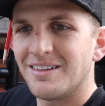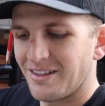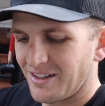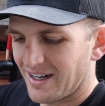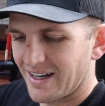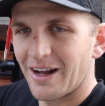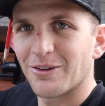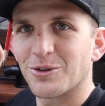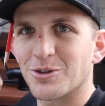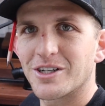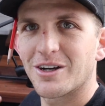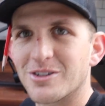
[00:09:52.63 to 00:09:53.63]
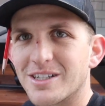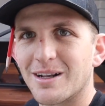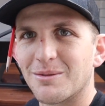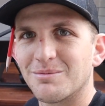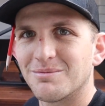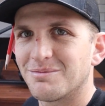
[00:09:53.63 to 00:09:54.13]
you got an outdoor shower
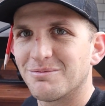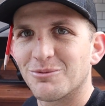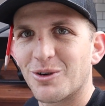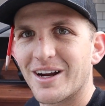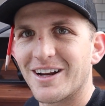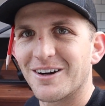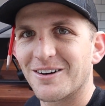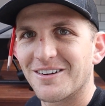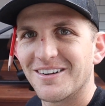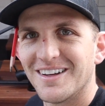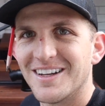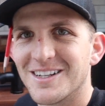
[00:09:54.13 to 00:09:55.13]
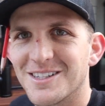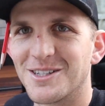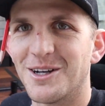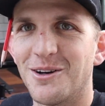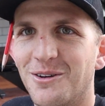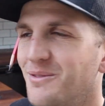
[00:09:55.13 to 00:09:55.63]
setup right here.
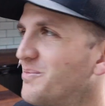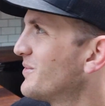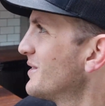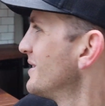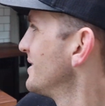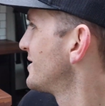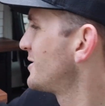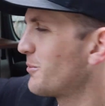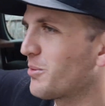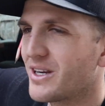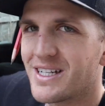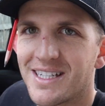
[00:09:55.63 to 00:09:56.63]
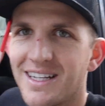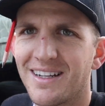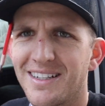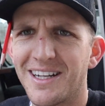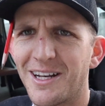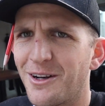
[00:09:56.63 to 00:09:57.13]
So super easy,
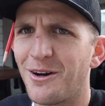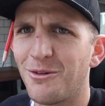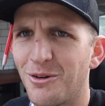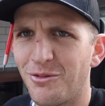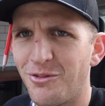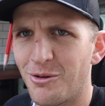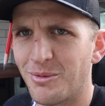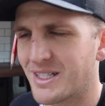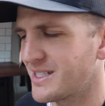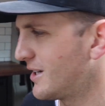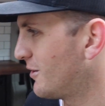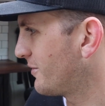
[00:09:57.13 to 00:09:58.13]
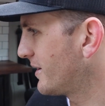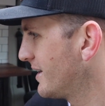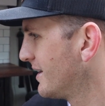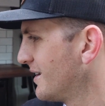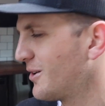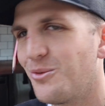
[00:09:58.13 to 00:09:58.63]
did it all while filming a selfie,
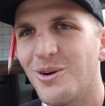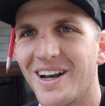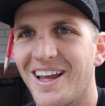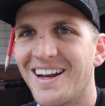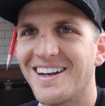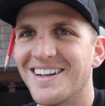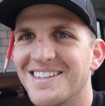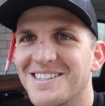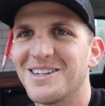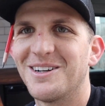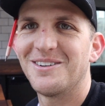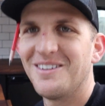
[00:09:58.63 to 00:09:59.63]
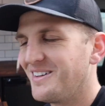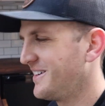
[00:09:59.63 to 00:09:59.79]
one-handed. So